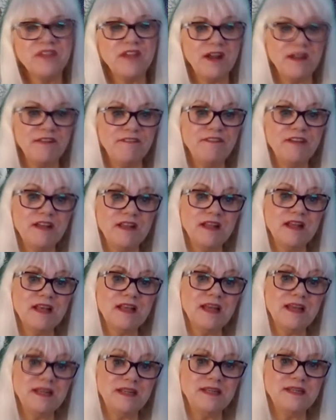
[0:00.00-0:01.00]
I felt like
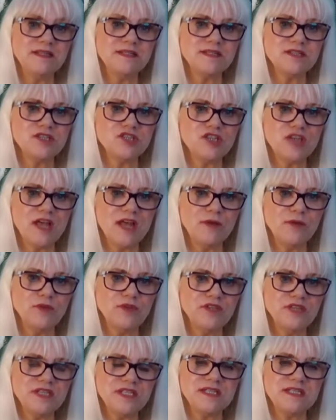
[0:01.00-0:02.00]
I needed to share with
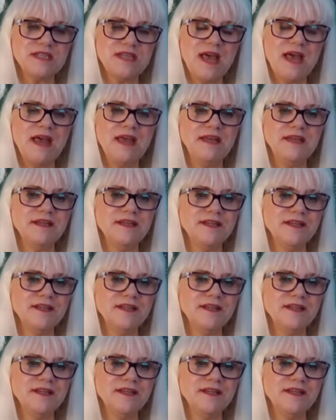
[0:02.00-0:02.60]
you today.